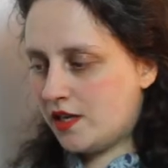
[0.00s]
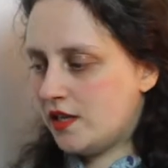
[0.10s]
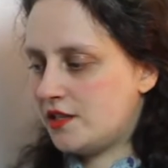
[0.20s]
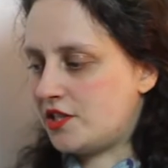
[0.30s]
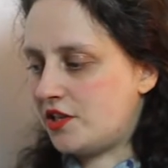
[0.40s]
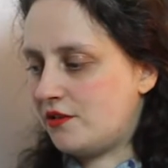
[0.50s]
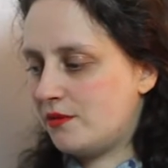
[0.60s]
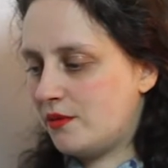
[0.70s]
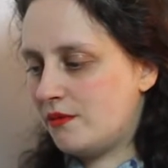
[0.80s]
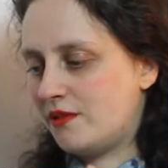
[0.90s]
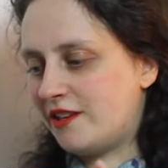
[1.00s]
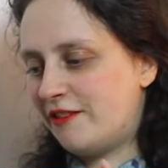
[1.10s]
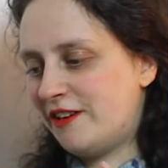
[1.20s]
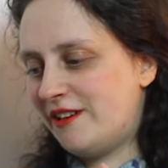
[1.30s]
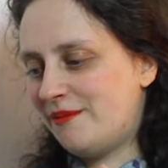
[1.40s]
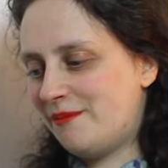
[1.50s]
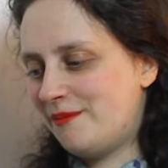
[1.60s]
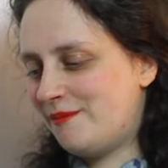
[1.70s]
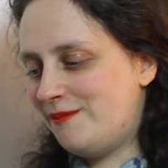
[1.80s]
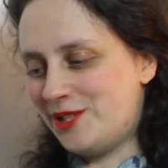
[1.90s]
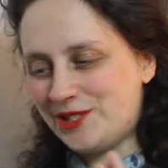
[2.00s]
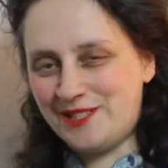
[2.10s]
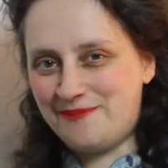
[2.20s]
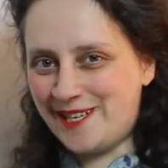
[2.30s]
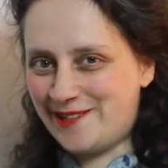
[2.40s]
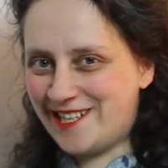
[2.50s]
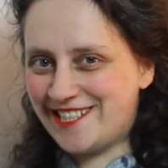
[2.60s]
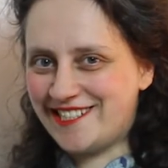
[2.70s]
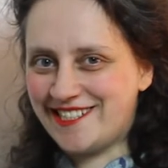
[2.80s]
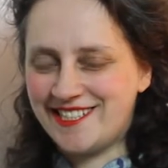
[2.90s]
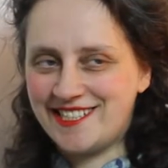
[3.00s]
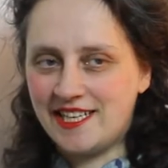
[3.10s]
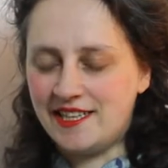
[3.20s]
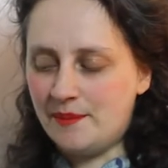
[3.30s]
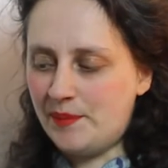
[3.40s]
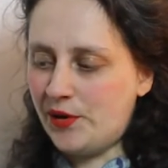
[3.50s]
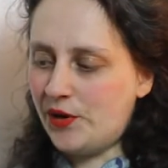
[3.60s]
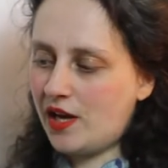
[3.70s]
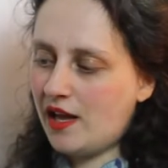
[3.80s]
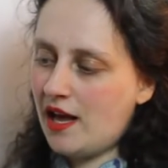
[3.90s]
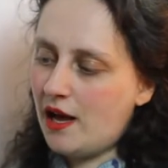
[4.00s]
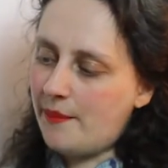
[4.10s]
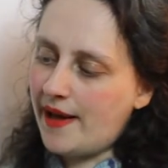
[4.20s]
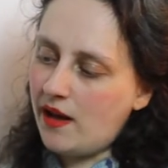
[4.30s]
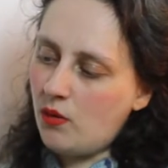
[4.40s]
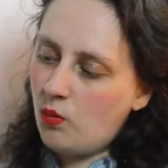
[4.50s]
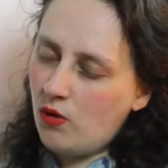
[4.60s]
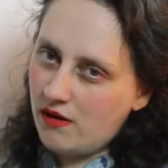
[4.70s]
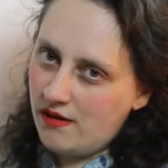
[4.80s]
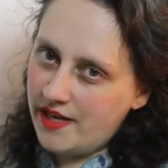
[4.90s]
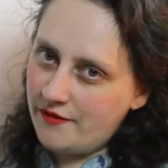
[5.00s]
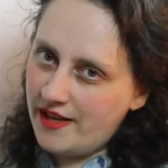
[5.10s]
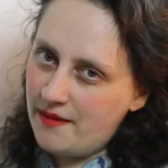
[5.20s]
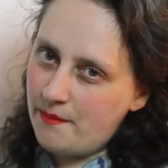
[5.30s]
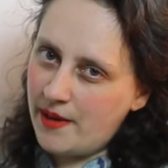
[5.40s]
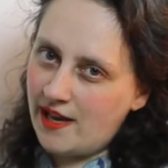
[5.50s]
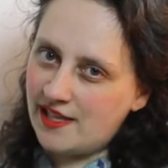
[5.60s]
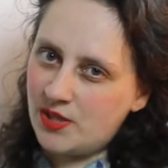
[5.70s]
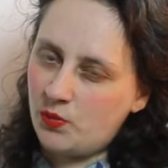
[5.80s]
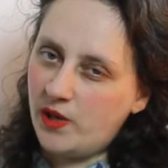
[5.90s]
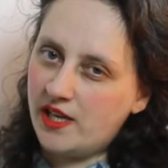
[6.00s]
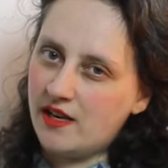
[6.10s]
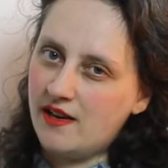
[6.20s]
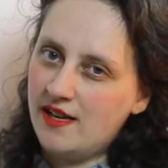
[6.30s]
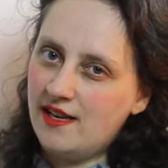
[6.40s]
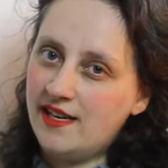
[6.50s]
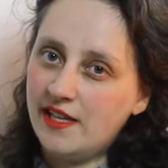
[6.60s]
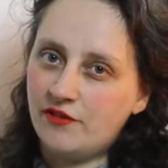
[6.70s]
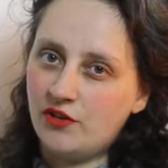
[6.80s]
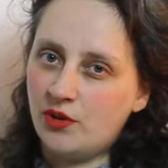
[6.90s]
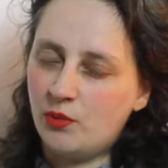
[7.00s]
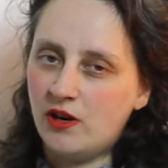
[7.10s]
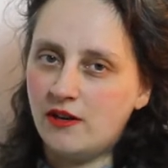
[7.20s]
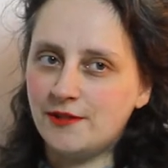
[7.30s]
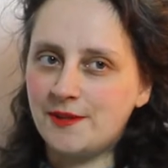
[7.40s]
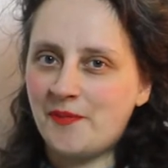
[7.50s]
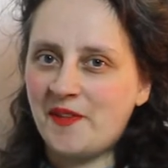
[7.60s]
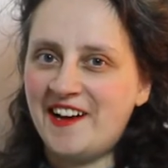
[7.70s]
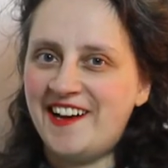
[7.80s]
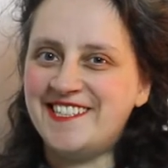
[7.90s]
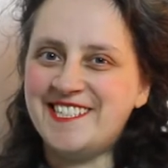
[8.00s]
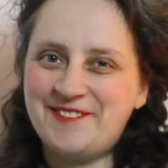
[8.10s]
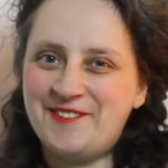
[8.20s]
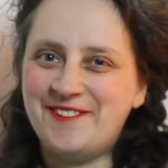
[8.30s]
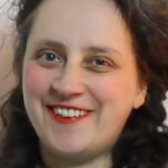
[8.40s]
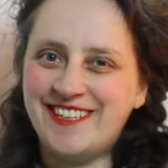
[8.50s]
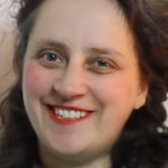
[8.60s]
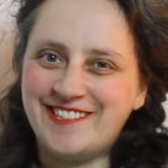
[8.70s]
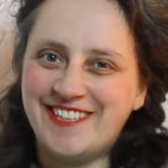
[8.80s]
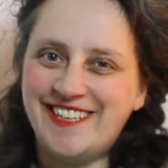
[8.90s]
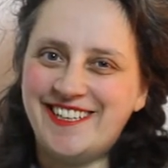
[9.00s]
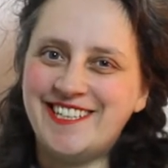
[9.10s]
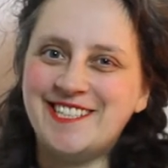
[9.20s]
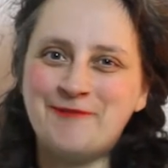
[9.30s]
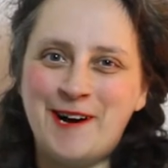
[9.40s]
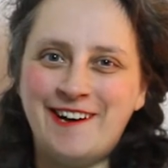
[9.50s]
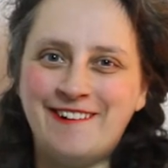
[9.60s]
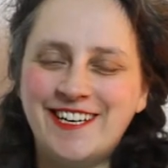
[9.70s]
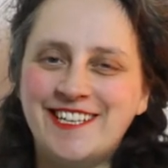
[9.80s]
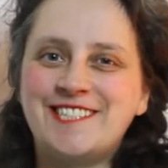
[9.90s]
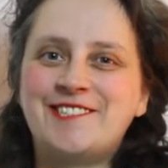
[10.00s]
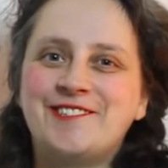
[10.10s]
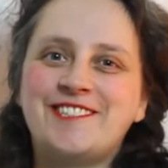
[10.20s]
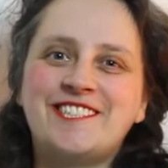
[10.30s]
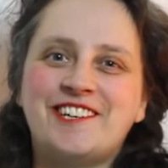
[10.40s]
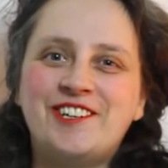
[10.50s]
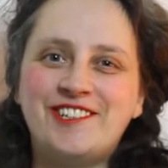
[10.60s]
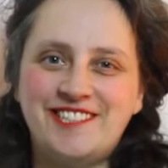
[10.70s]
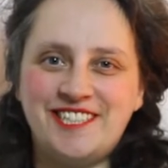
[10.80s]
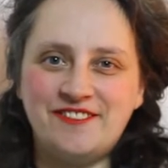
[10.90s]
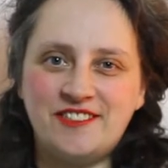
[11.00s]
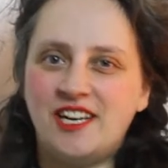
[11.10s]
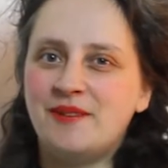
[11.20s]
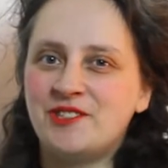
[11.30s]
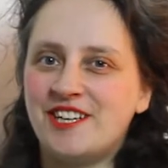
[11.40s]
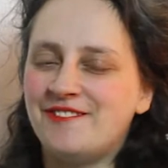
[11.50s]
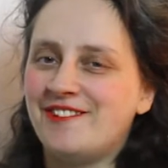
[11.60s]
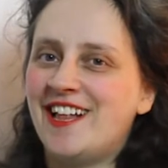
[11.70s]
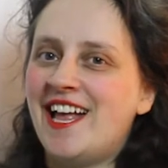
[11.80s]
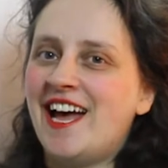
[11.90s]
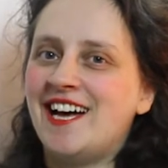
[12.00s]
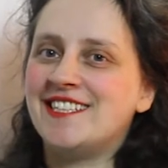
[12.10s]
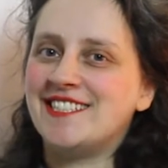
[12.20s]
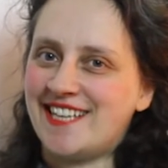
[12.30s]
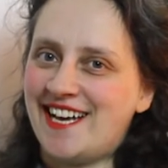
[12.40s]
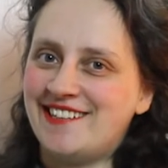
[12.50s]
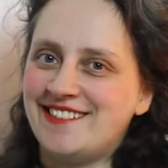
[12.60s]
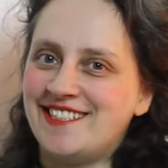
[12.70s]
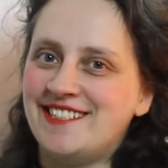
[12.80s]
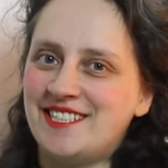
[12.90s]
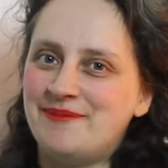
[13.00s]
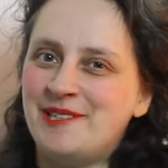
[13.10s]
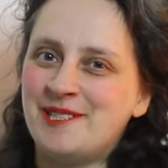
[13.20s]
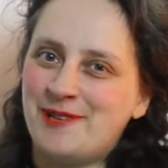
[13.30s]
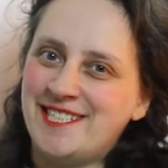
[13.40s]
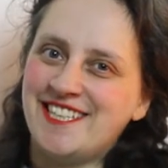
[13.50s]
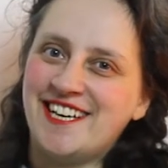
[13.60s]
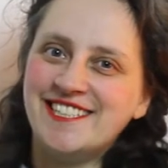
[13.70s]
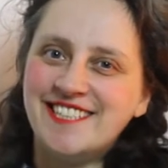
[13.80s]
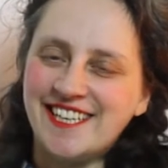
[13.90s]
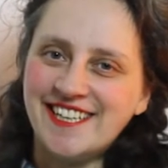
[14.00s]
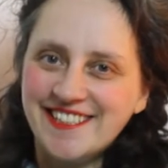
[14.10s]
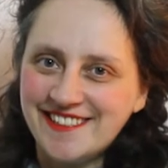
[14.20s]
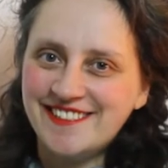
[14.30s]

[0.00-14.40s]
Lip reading: So there are lots of big questions in the book about what kind of impact we can leave on the world, and it's full of intrigue as well. It's called The Psychology of Time Travel, and it's out in summer 2018.